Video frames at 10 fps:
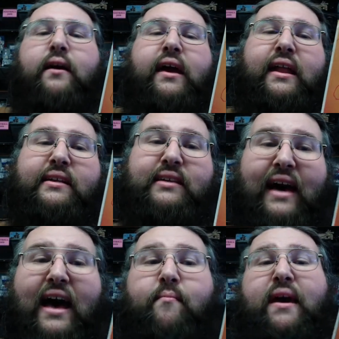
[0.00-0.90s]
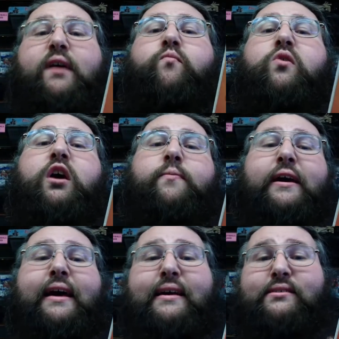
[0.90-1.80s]
and he's got to make them work
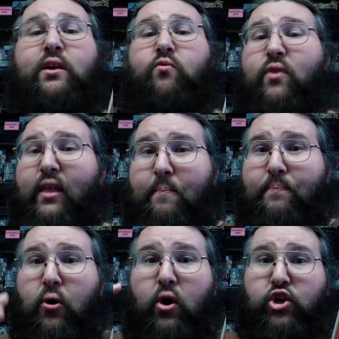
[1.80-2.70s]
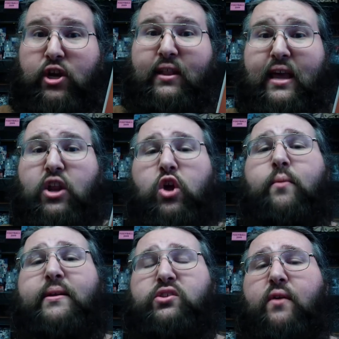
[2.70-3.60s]
because they're really pushing the
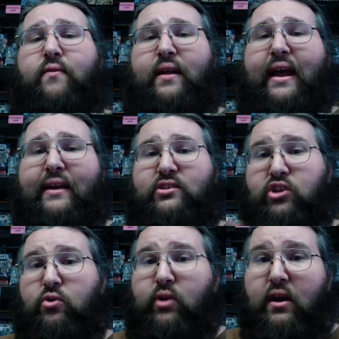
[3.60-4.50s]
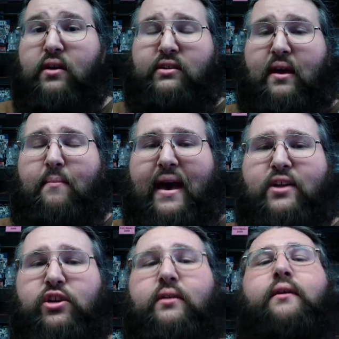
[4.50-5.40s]
Inhumans over the next 2 years, I
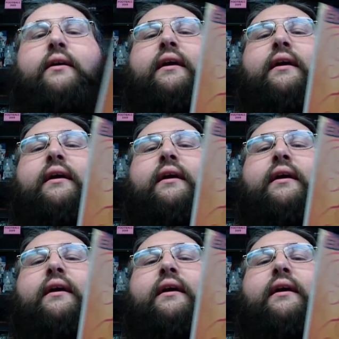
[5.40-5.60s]
imagine.